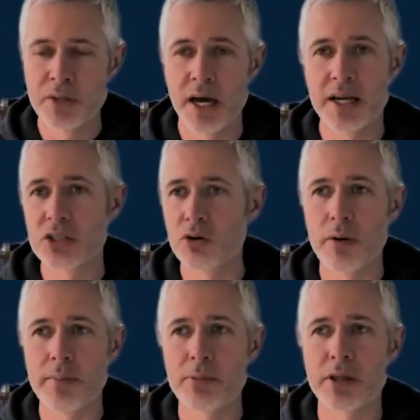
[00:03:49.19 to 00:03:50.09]
And I still
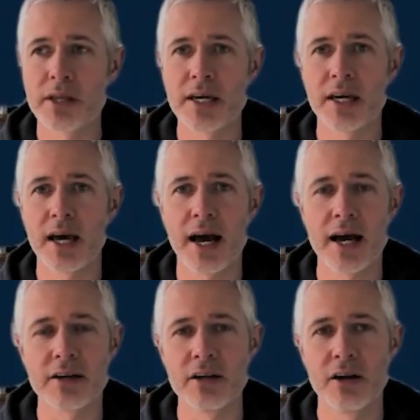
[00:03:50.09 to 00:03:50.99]
remember thinking,
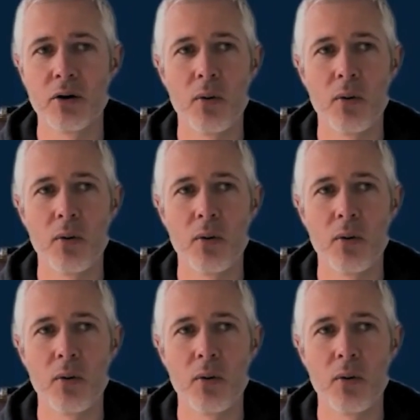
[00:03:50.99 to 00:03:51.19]
God, you know,